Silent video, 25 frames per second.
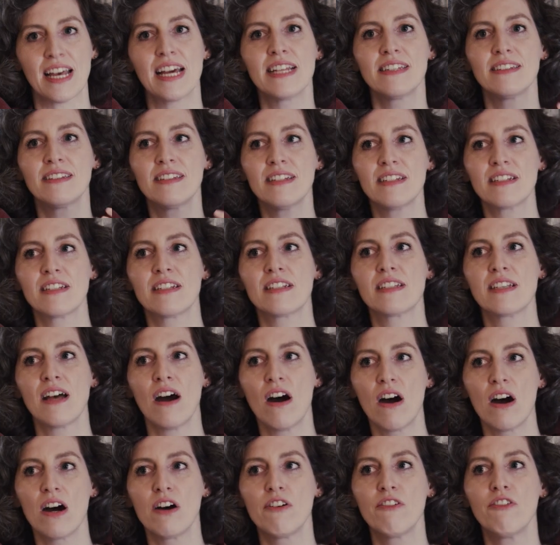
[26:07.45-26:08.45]
and this is
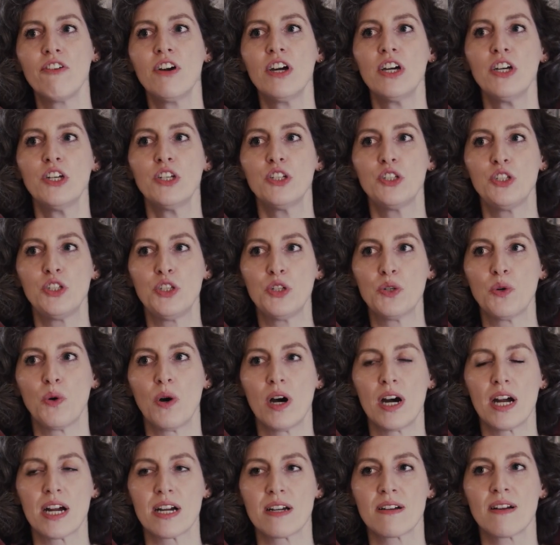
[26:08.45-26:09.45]
how you
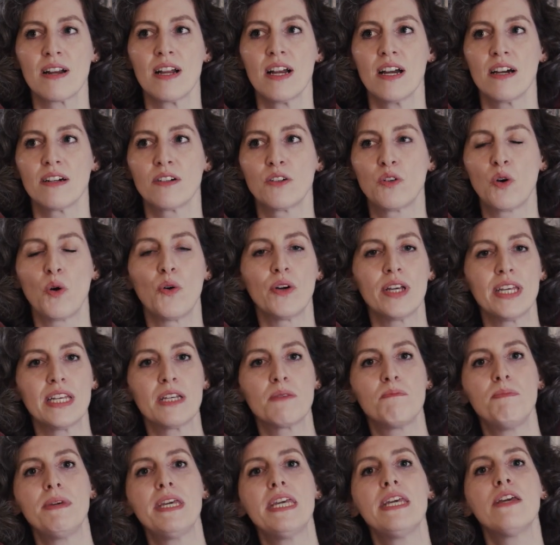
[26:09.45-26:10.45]
are
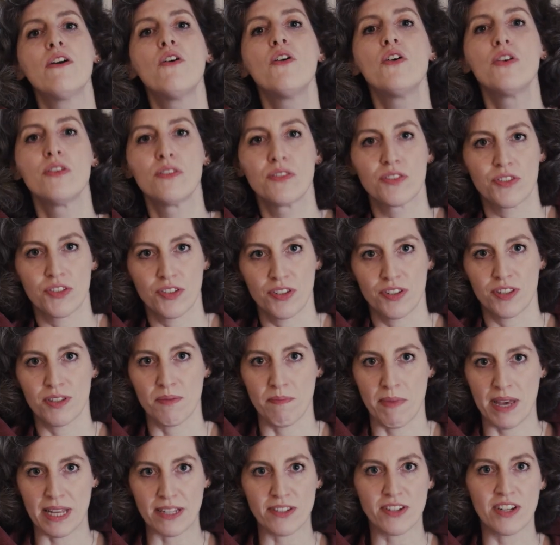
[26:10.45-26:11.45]
going beyond the
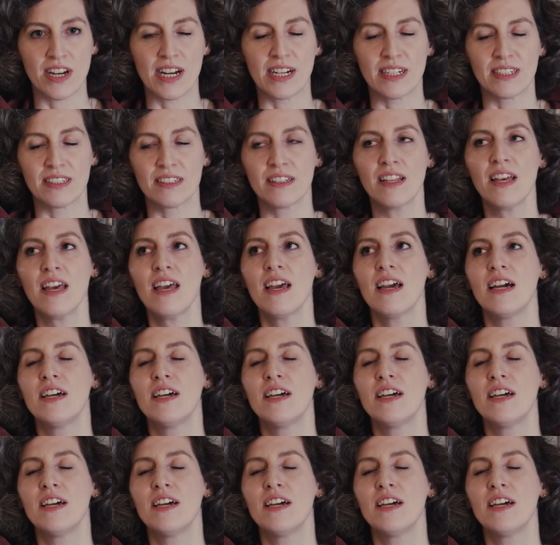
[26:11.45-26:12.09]
material.